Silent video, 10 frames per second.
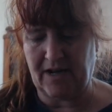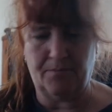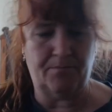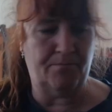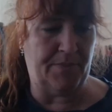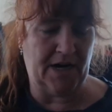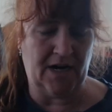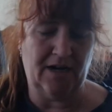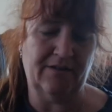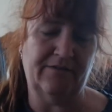
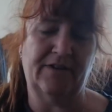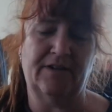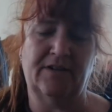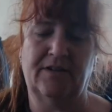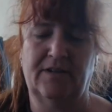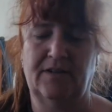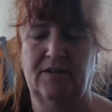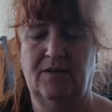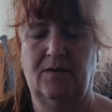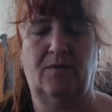above
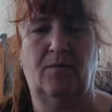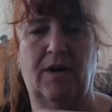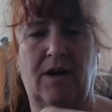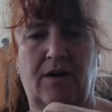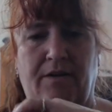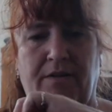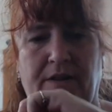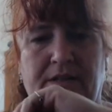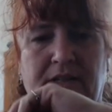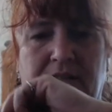where
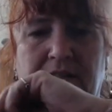this is